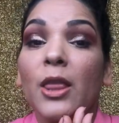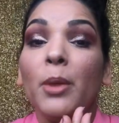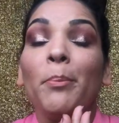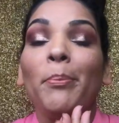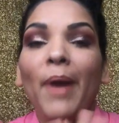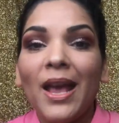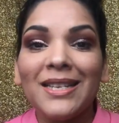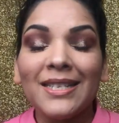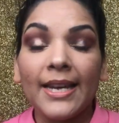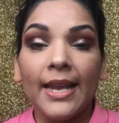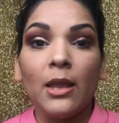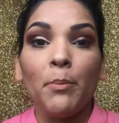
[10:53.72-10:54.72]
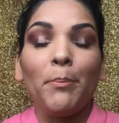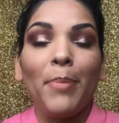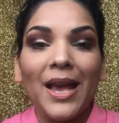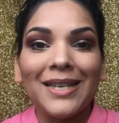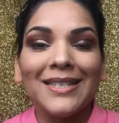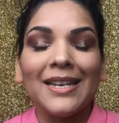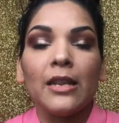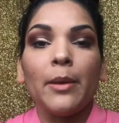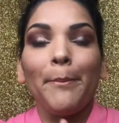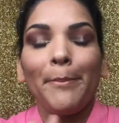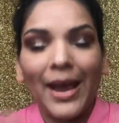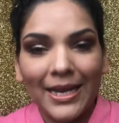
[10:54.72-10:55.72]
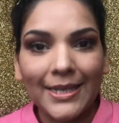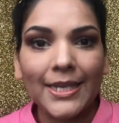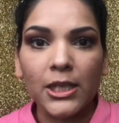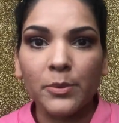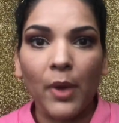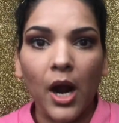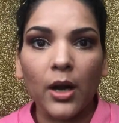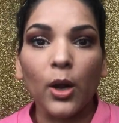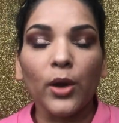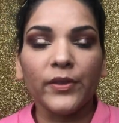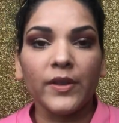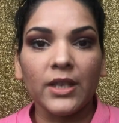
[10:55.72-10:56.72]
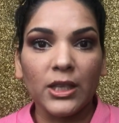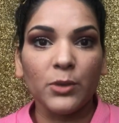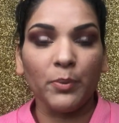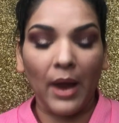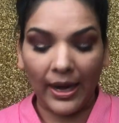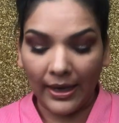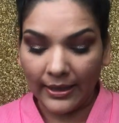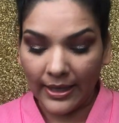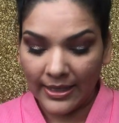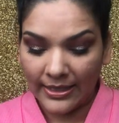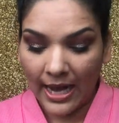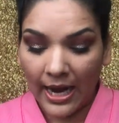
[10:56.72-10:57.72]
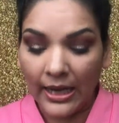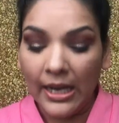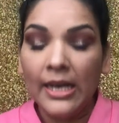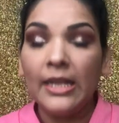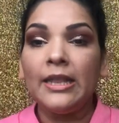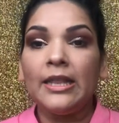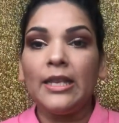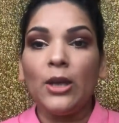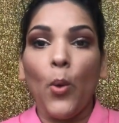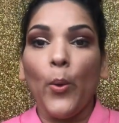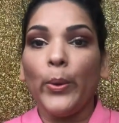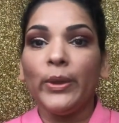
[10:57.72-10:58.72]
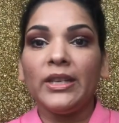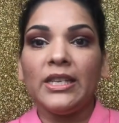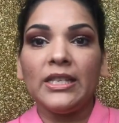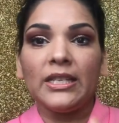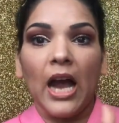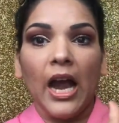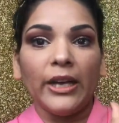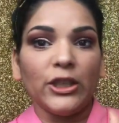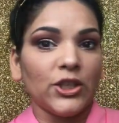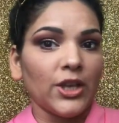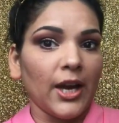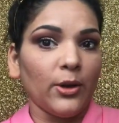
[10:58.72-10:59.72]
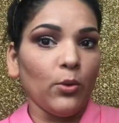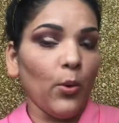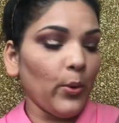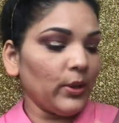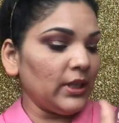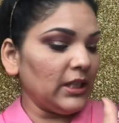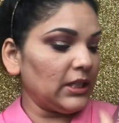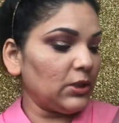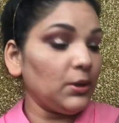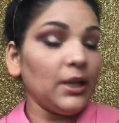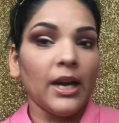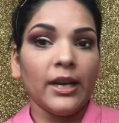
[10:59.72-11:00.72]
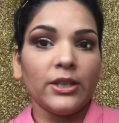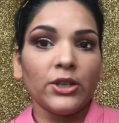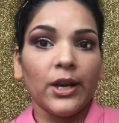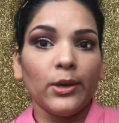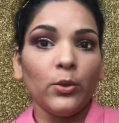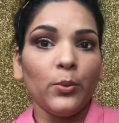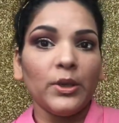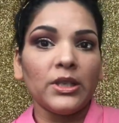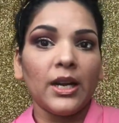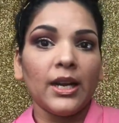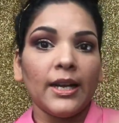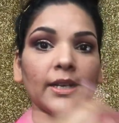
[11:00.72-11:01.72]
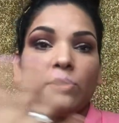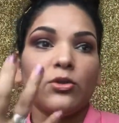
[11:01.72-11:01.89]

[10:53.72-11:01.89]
The best and the best and the bestest part of this palette is that all these eyeshadow, all these 3 eyeshadow, which are like